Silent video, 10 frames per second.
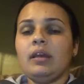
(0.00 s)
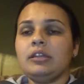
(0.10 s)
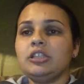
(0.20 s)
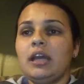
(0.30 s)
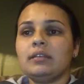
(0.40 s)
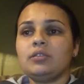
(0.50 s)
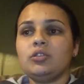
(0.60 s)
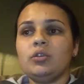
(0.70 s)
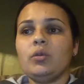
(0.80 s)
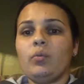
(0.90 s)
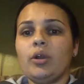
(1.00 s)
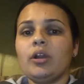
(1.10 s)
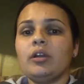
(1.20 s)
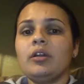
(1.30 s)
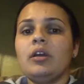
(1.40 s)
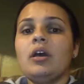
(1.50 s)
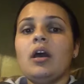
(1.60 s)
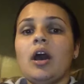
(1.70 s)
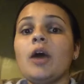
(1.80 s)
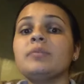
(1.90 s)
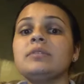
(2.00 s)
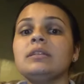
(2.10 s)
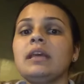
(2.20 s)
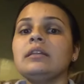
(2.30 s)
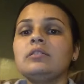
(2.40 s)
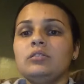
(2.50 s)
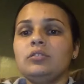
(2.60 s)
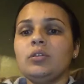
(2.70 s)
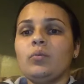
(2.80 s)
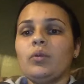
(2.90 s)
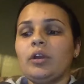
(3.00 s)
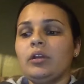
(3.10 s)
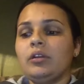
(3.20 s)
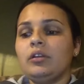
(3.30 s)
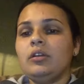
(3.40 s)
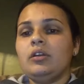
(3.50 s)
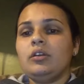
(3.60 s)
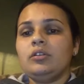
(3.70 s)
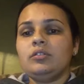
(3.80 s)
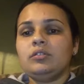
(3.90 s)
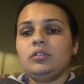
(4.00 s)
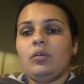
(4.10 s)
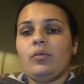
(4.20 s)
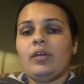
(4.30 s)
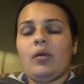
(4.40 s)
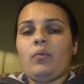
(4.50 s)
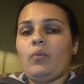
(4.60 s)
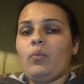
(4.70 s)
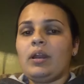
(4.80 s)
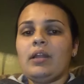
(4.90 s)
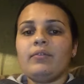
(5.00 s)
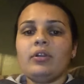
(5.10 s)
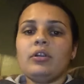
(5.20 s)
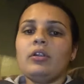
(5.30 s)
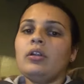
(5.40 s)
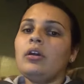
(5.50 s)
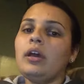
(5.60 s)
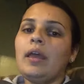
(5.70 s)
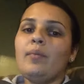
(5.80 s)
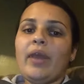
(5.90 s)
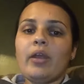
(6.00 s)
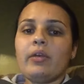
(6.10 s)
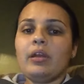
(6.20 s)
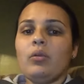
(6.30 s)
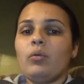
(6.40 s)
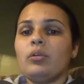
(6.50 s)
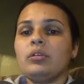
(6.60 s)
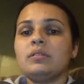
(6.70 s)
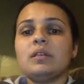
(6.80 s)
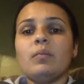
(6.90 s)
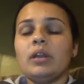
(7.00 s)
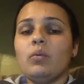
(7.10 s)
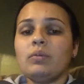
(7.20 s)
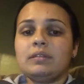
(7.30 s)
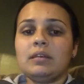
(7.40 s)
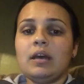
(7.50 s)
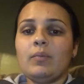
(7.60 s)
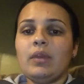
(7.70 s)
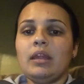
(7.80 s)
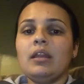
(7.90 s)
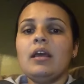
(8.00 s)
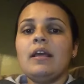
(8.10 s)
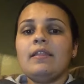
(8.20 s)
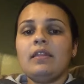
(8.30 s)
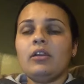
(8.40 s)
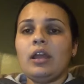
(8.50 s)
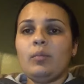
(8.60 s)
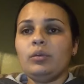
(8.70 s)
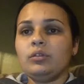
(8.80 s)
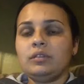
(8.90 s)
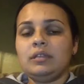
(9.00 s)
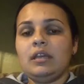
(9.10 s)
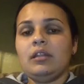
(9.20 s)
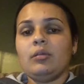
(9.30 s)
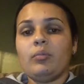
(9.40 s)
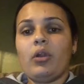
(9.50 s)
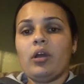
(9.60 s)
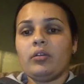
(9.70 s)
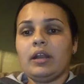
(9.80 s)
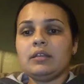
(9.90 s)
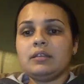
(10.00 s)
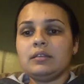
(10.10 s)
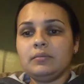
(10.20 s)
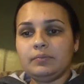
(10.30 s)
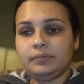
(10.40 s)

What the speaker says: She has student work, up-to-date student work, so that whenever a parent or somebody wants to come in, they're able to see their progress.